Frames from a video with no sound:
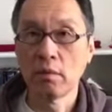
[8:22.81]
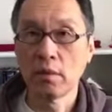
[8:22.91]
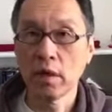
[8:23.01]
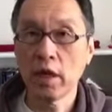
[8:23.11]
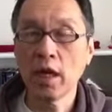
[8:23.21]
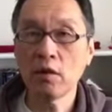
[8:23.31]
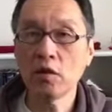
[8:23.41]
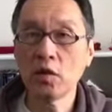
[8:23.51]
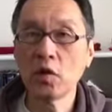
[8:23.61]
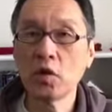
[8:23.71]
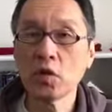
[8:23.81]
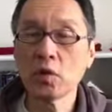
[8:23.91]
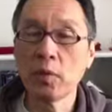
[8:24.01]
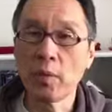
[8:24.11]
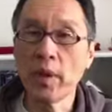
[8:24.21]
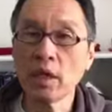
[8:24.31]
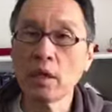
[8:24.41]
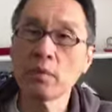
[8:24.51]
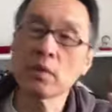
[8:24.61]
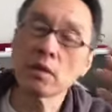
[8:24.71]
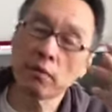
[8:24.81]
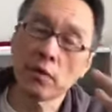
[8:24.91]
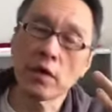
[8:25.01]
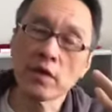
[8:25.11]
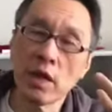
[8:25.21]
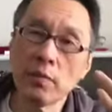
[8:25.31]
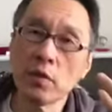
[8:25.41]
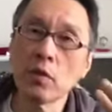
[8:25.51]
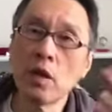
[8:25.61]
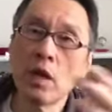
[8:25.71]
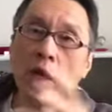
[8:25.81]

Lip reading: Okay, how to use momentum, for example,